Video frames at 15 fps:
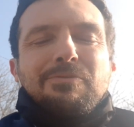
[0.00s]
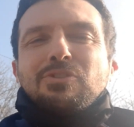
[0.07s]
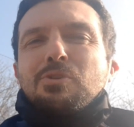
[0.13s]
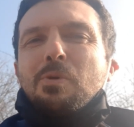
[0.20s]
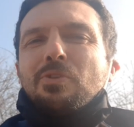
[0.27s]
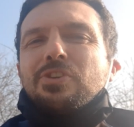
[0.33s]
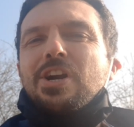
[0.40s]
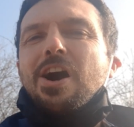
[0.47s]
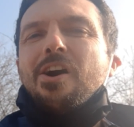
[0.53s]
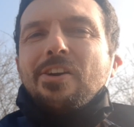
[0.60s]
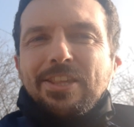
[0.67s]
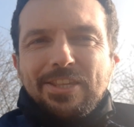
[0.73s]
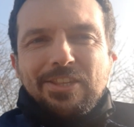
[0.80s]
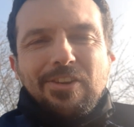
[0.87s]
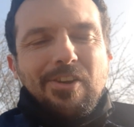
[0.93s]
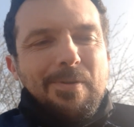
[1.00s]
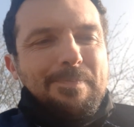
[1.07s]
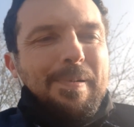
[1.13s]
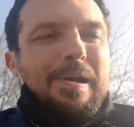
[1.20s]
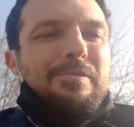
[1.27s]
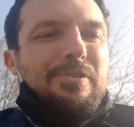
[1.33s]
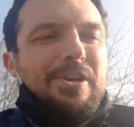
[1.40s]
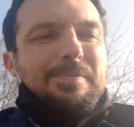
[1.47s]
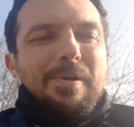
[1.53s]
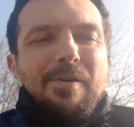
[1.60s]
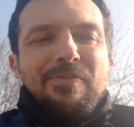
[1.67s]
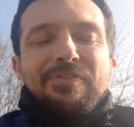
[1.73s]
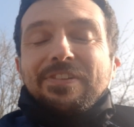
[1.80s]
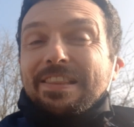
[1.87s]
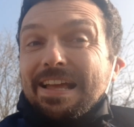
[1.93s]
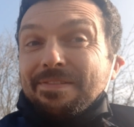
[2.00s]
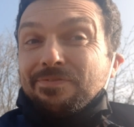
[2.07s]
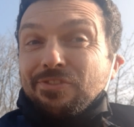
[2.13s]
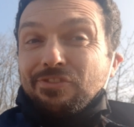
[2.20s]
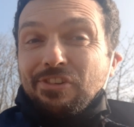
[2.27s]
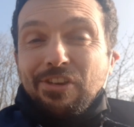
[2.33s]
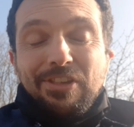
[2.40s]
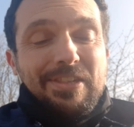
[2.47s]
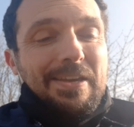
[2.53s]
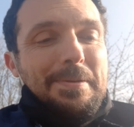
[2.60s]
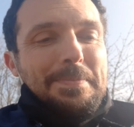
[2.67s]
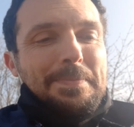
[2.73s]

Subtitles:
You want your Ice-type Pokemon for Landorus.